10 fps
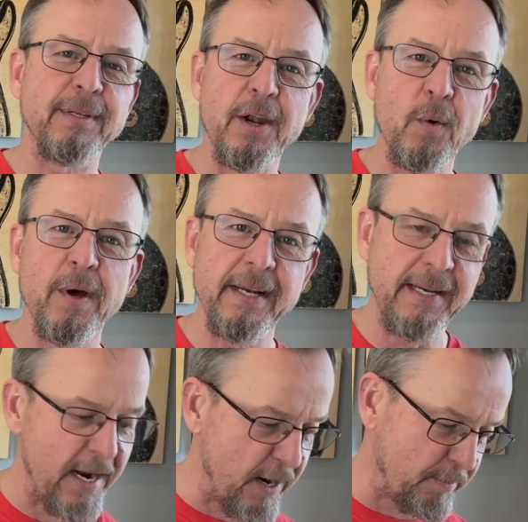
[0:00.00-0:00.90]
I don't want
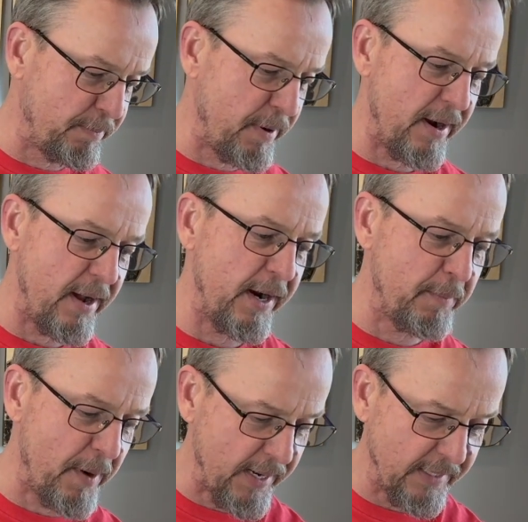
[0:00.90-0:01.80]
any air
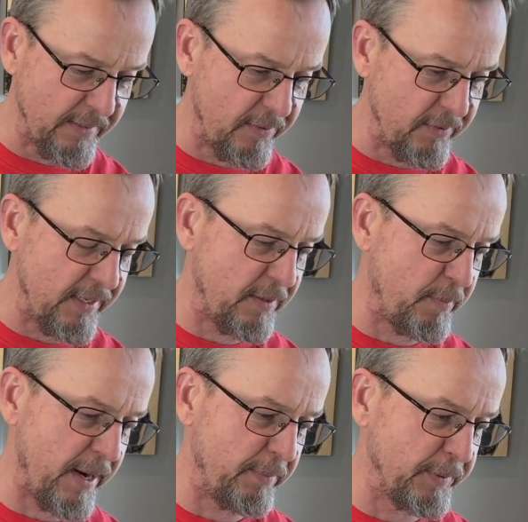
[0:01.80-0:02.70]
pockets underneath the
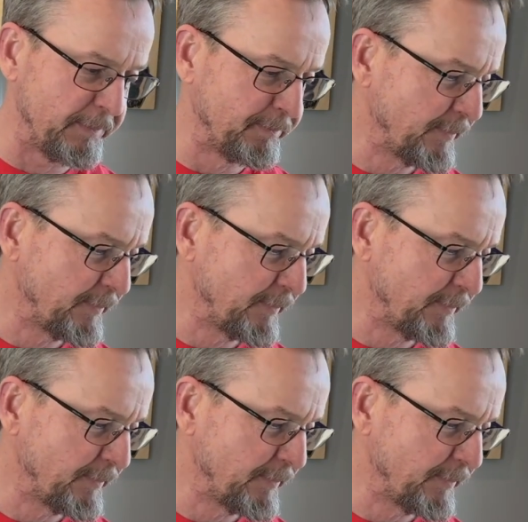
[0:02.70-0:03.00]
paper.